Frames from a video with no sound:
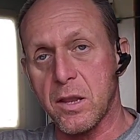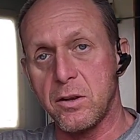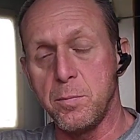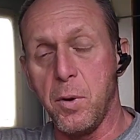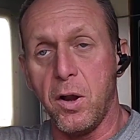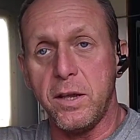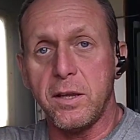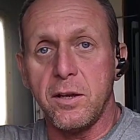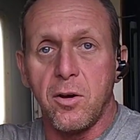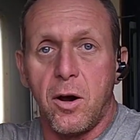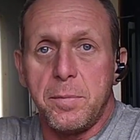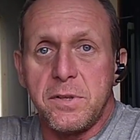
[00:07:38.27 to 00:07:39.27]
Your body can
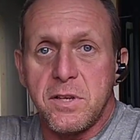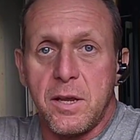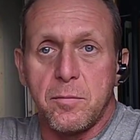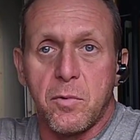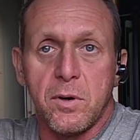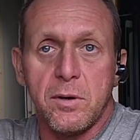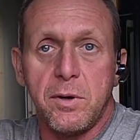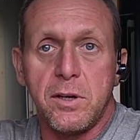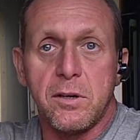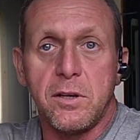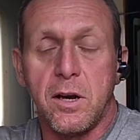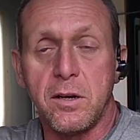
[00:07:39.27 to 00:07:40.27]
compensate more
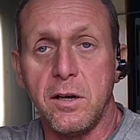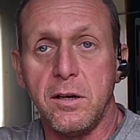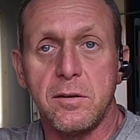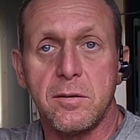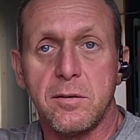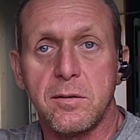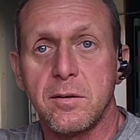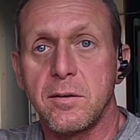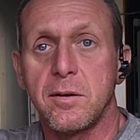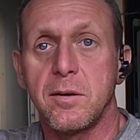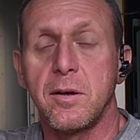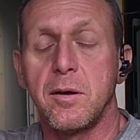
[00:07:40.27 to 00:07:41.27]
when you're younger.
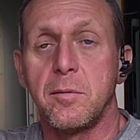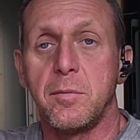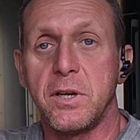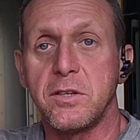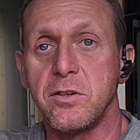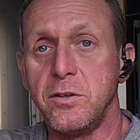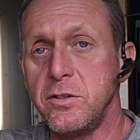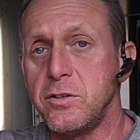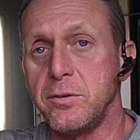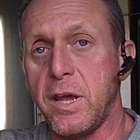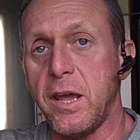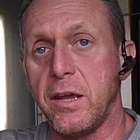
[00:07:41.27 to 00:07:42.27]
But as soon as
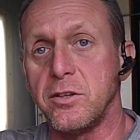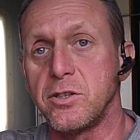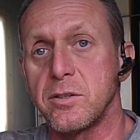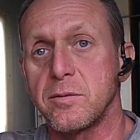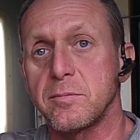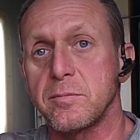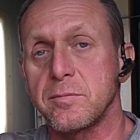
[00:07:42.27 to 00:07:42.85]
you age,